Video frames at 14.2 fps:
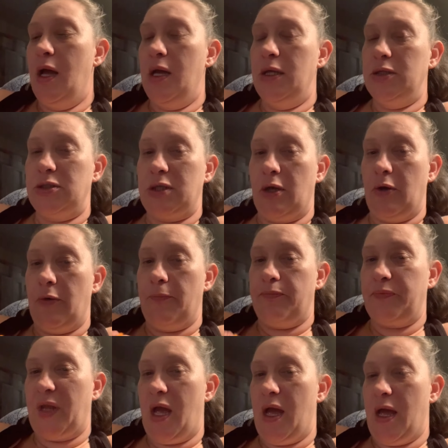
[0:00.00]
So,
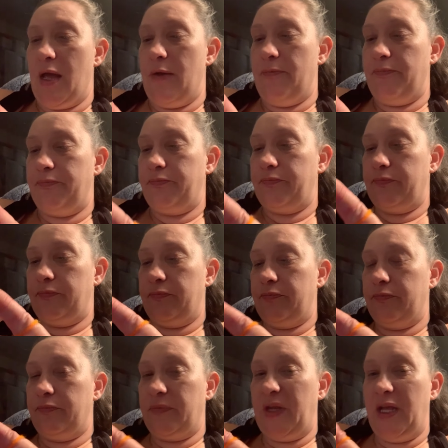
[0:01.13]
either
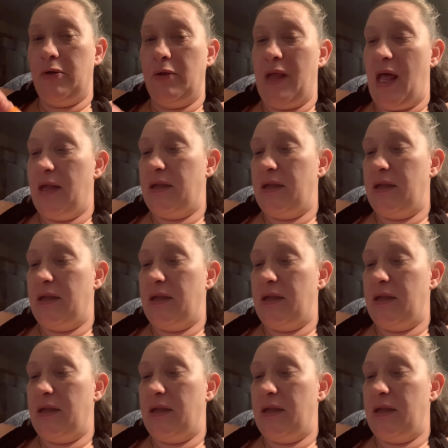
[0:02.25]
that,